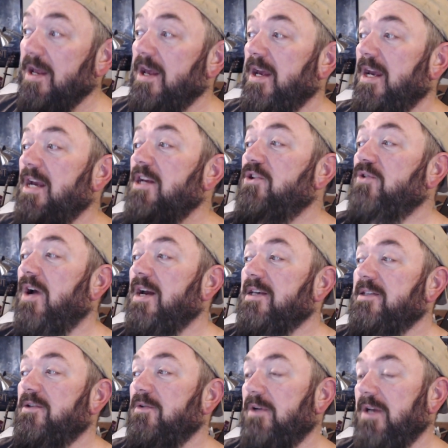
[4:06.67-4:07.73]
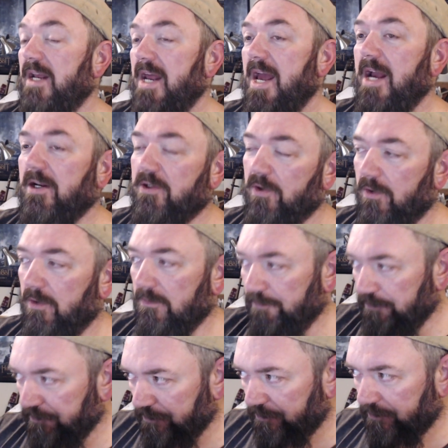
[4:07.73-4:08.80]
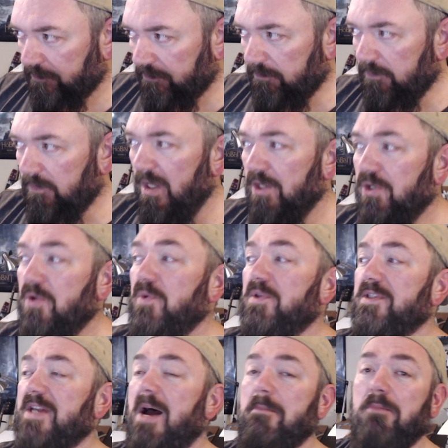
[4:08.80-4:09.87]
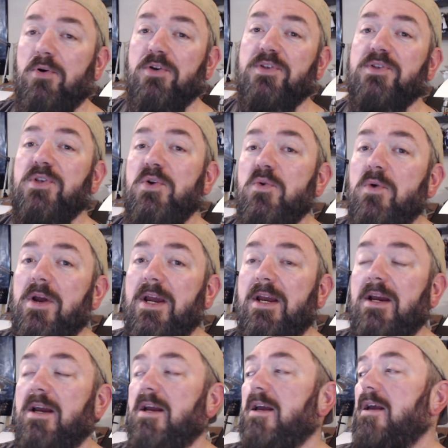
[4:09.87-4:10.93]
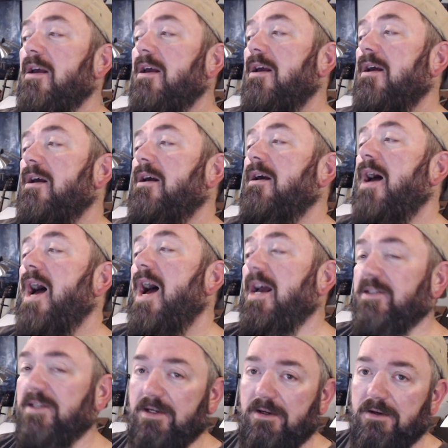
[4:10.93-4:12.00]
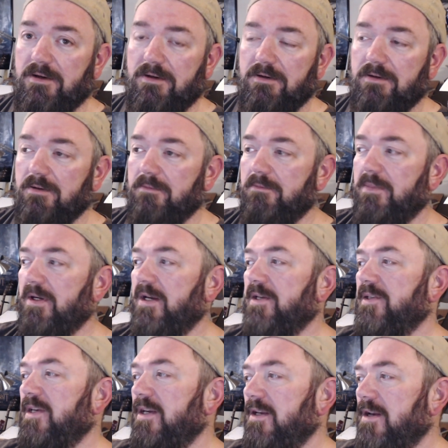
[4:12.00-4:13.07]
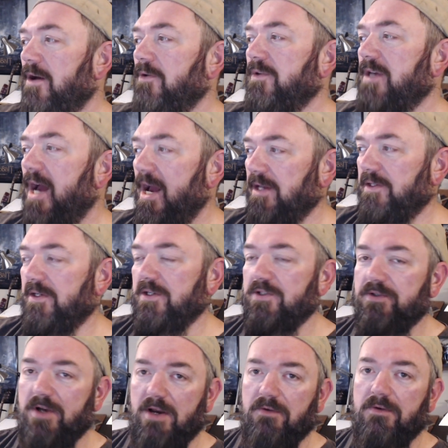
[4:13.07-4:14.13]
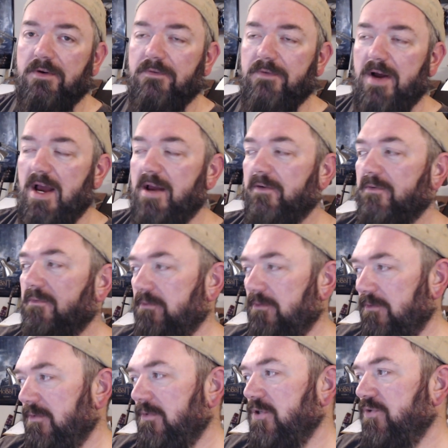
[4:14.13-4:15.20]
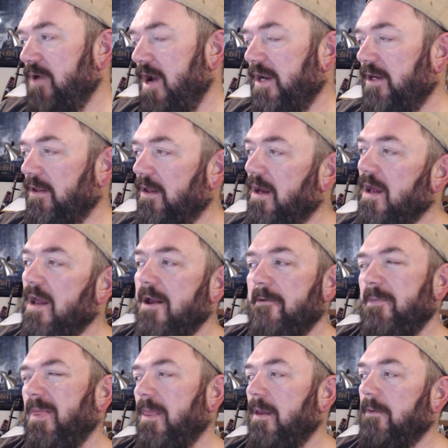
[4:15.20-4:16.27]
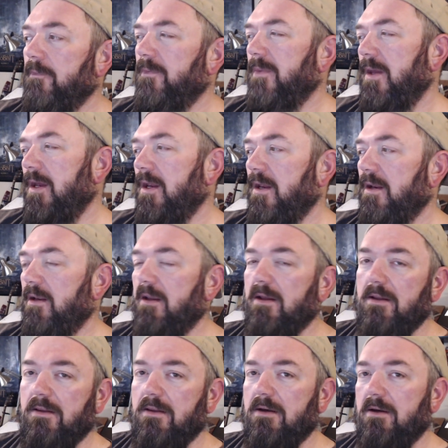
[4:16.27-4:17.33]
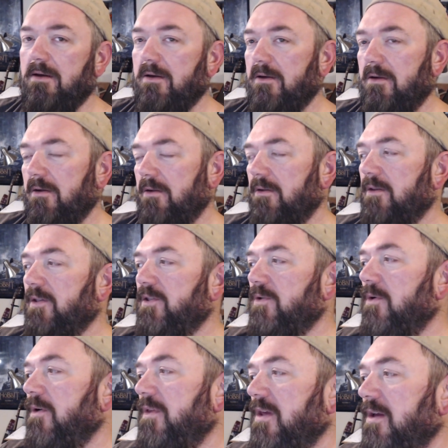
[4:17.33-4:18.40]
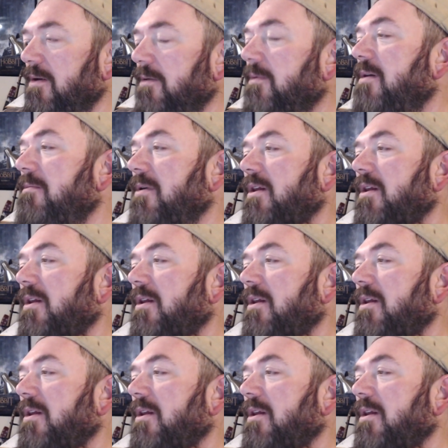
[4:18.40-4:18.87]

he tries to get Hector to stop pursuing Isaac because he knows Isaac is trying to revive Dracula. And the story with him can be a